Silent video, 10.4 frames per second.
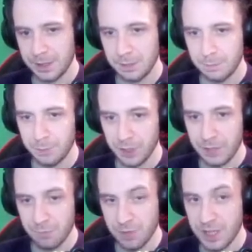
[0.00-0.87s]
but
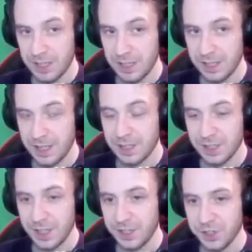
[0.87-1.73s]
it's
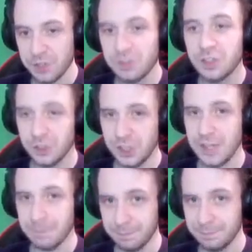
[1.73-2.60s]
an uncut gem.
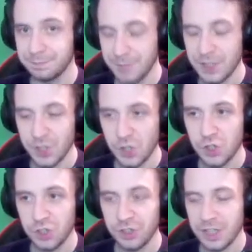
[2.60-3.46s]
It's an uncut
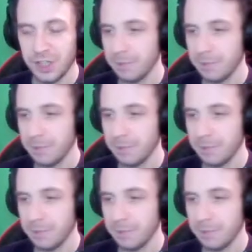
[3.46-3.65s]
gem.